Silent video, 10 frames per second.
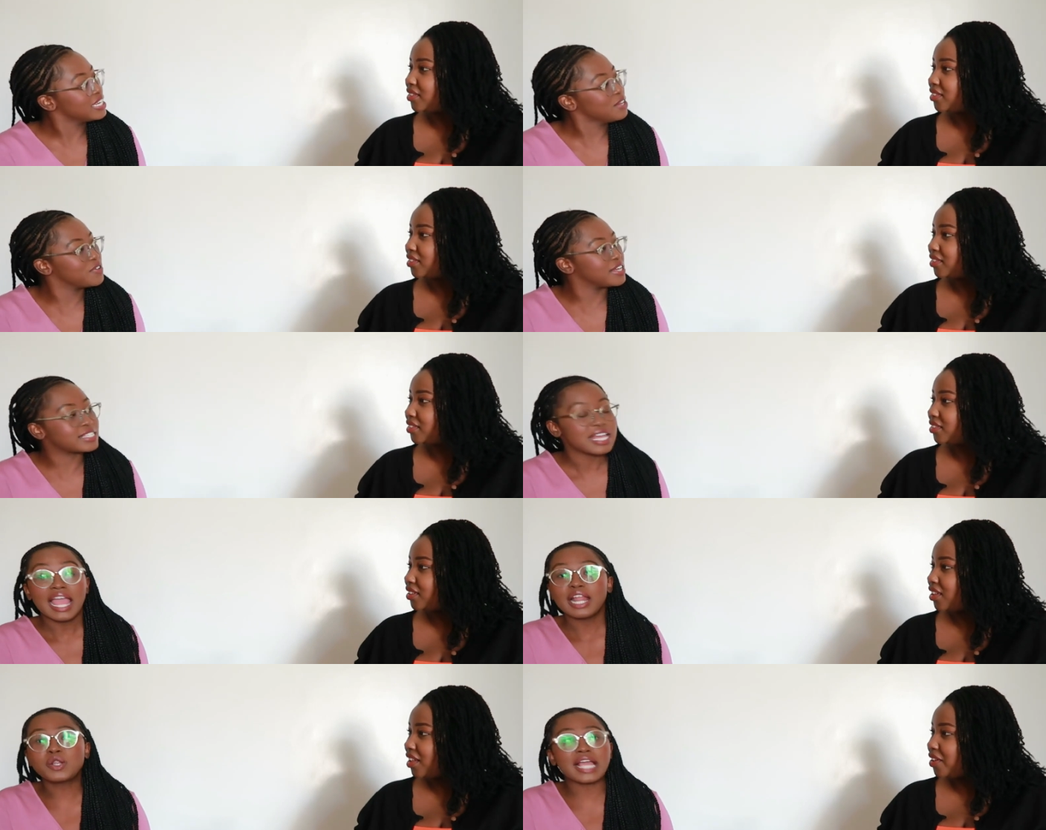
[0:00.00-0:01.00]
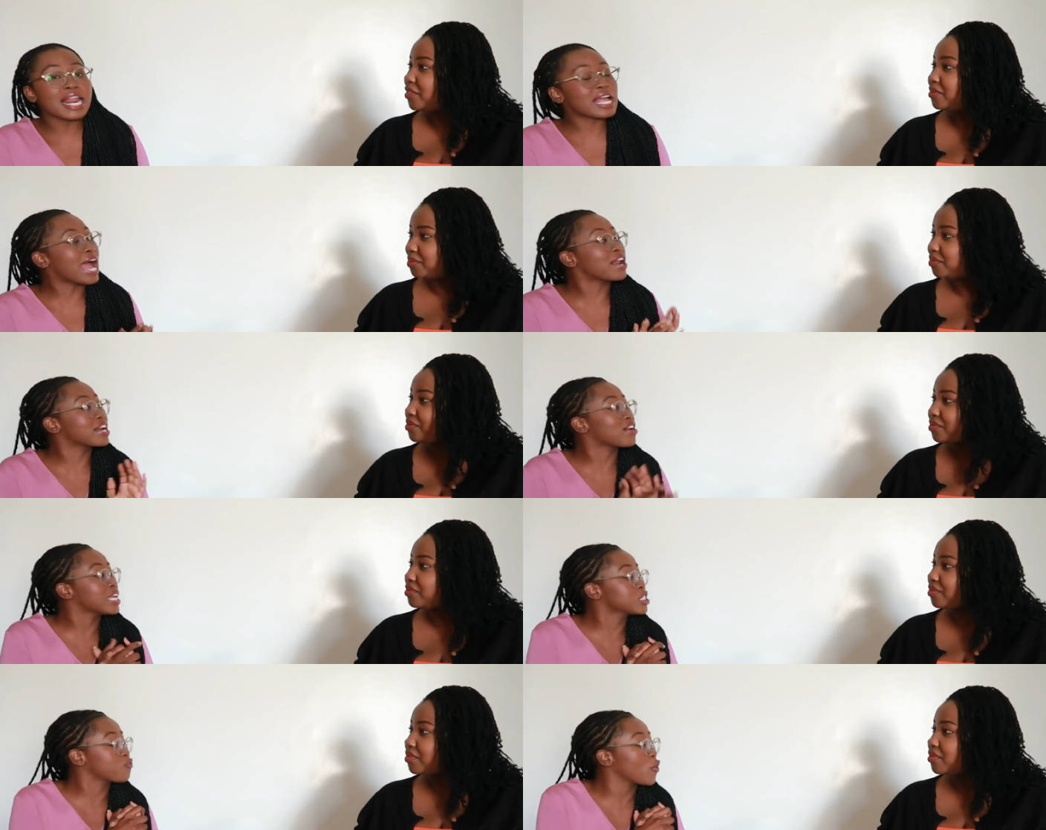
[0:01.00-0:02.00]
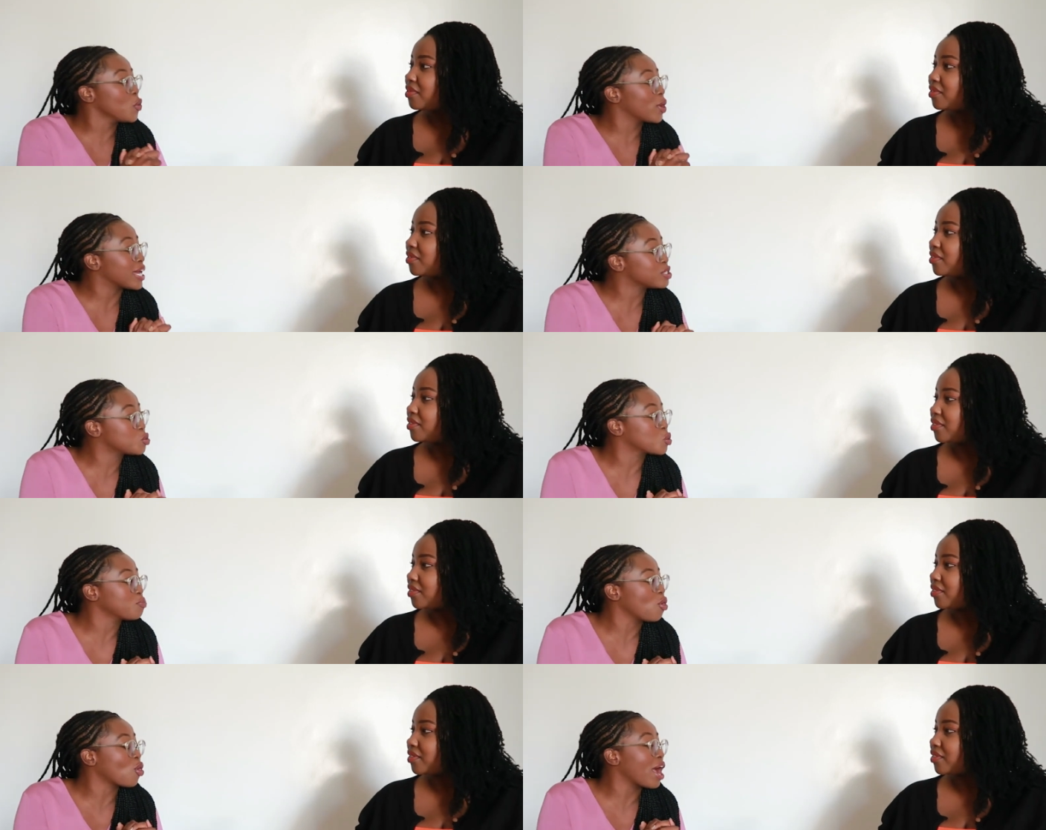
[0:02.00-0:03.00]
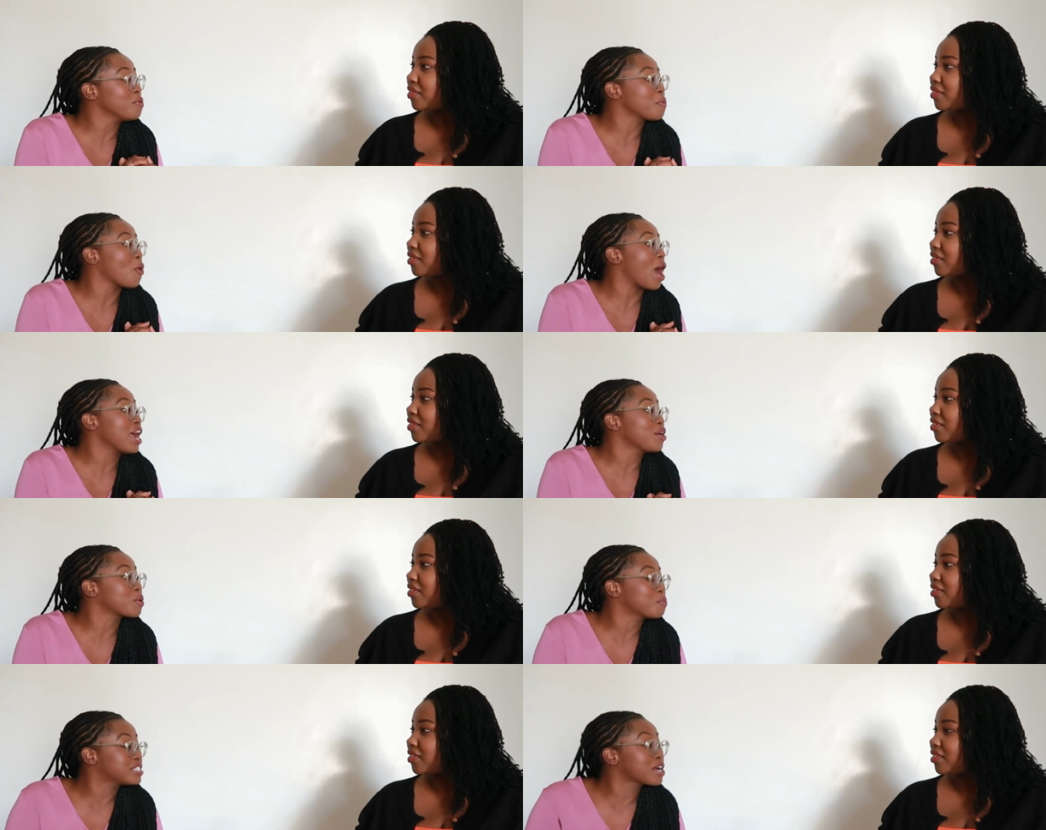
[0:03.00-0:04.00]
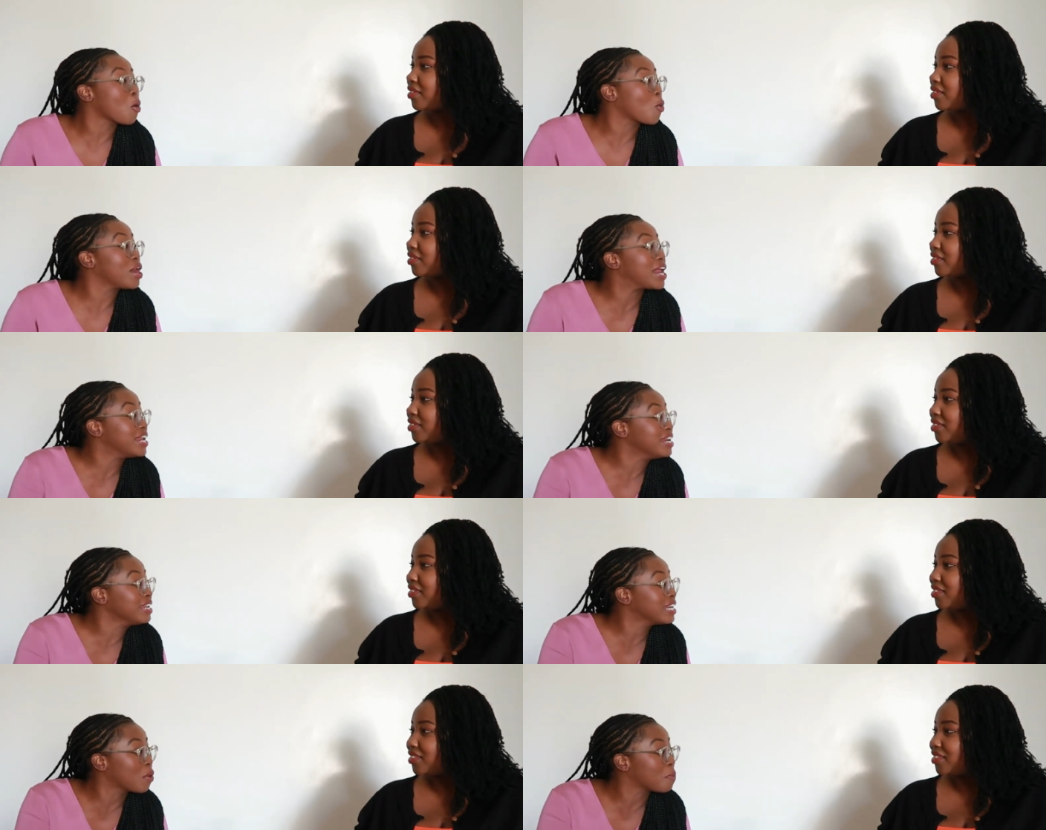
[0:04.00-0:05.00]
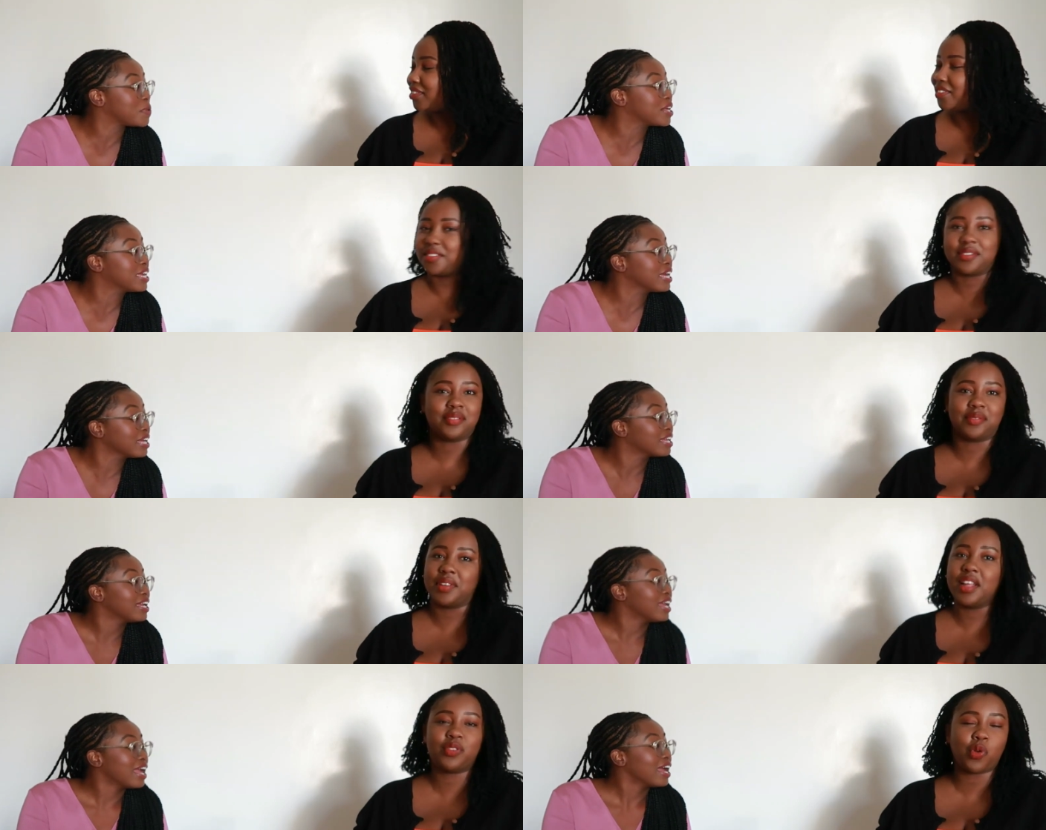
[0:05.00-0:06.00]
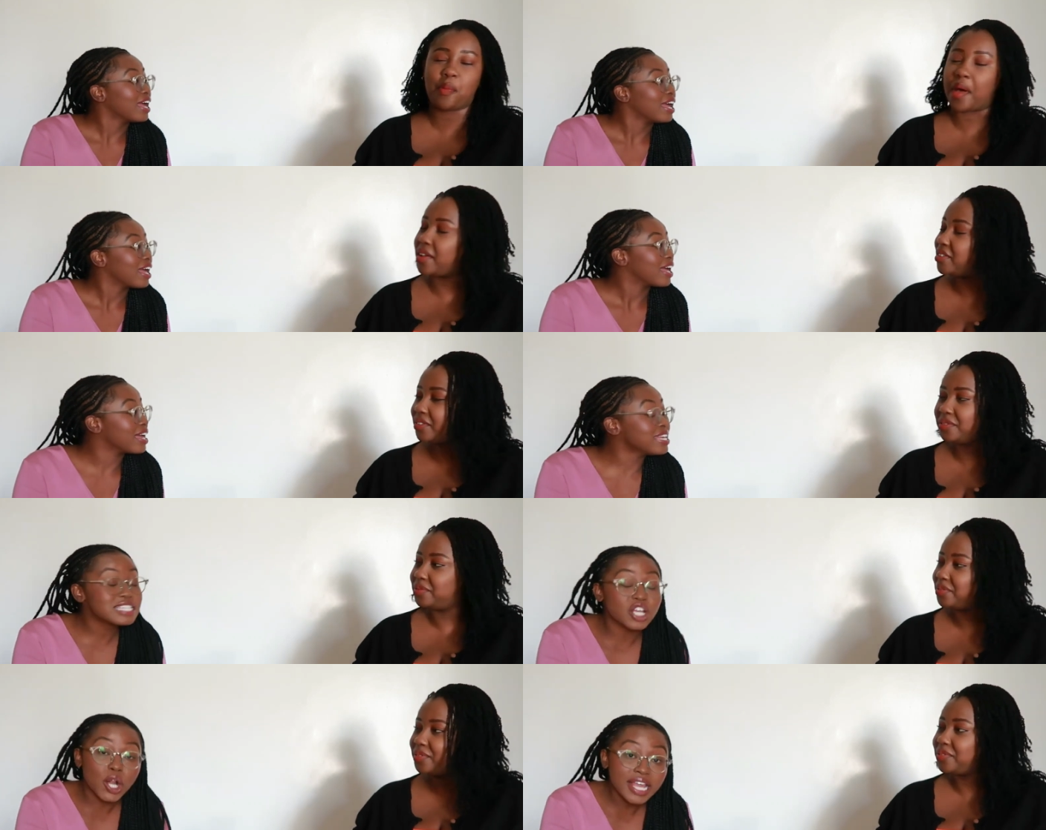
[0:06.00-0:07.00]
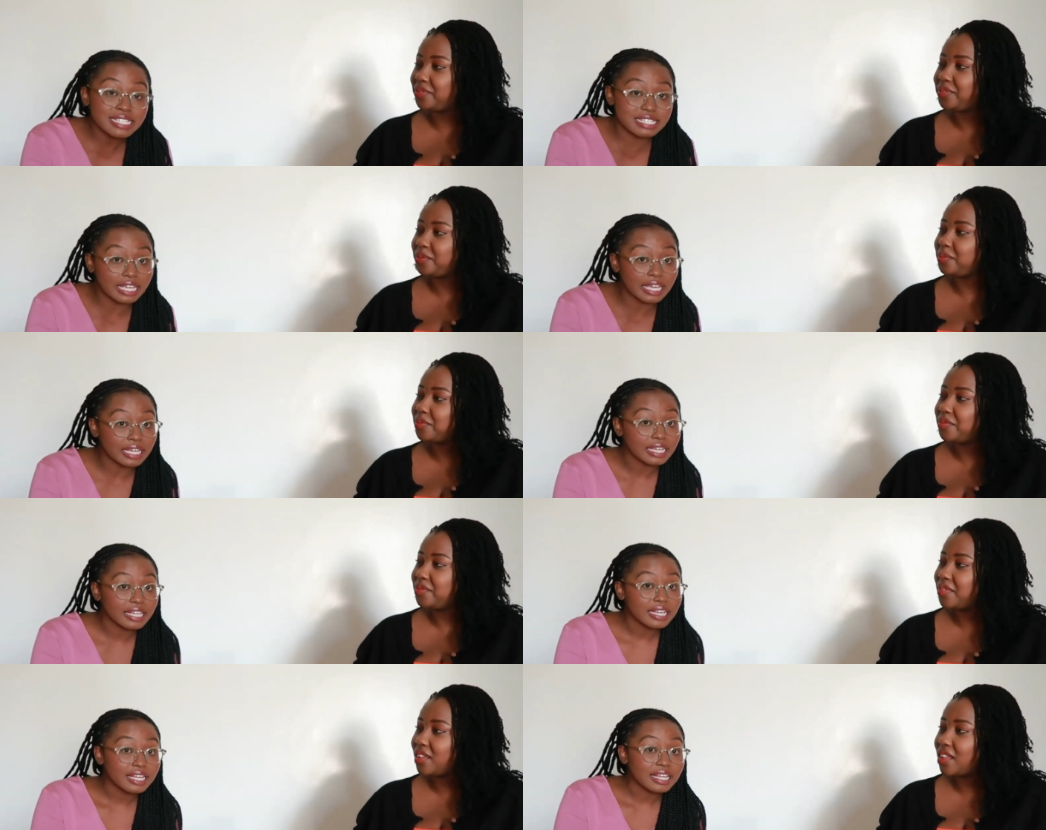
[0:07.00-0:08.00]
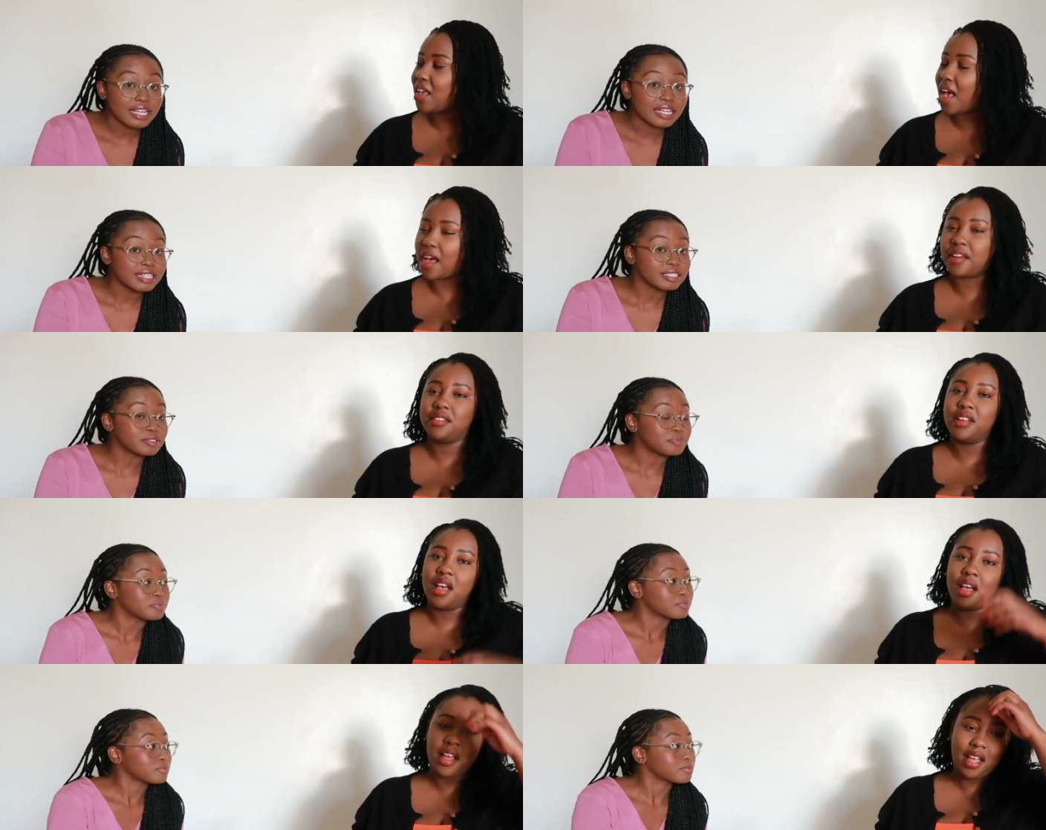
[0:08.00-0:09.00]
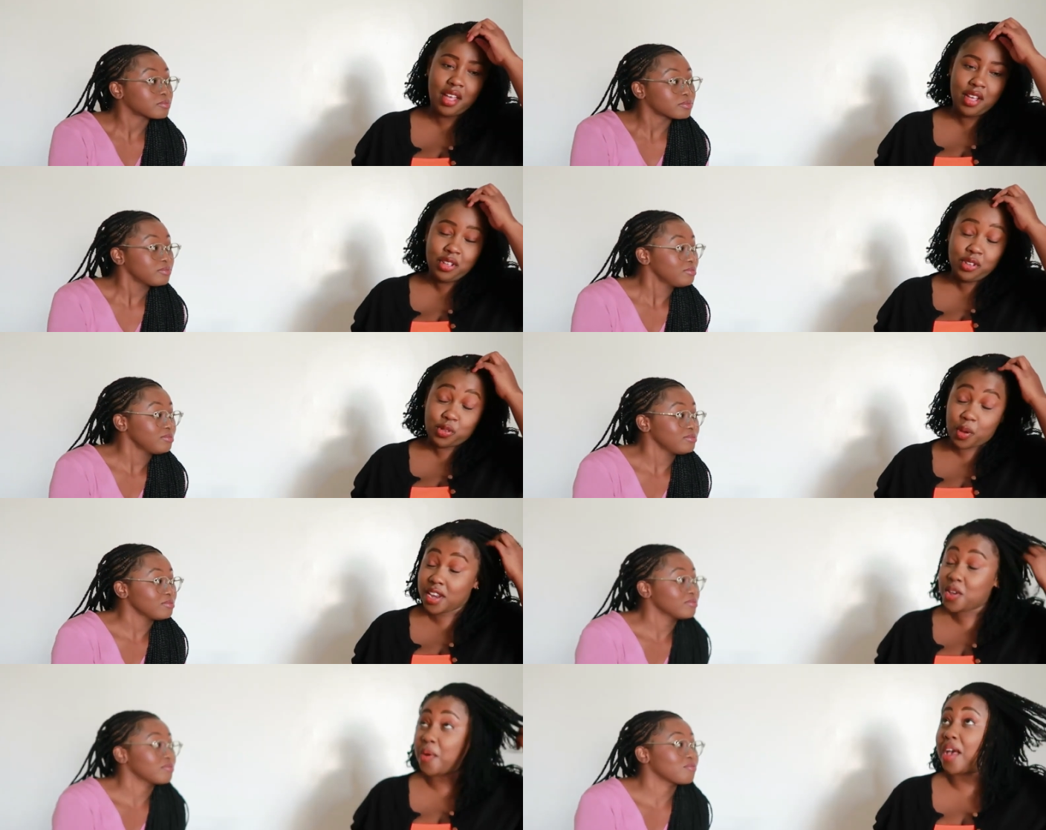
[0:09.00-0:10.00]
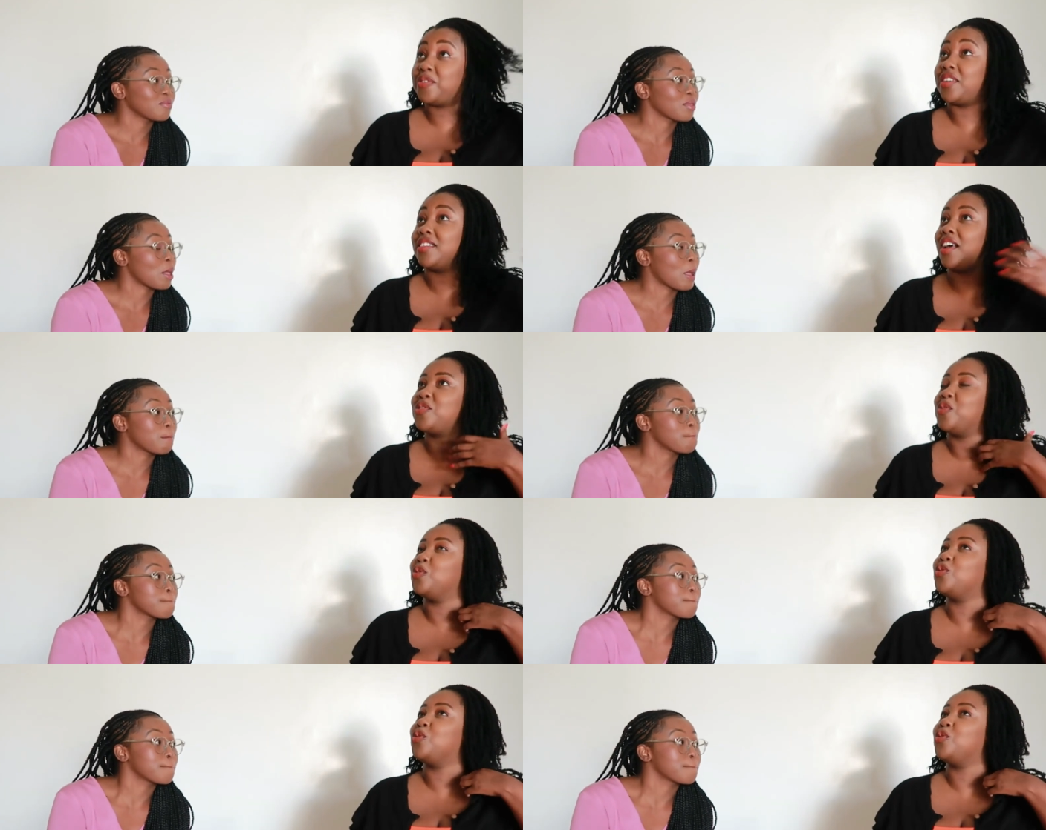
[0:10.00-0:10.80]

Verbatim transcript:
Speaker 1: it. Leave it. Can I carry lunch for you guys tomorrow? Are you hungry? Mnataka kula nini? Niwapikie?
Speaker 2: It's so bad. It's crazy. Yeah. So anyway, after that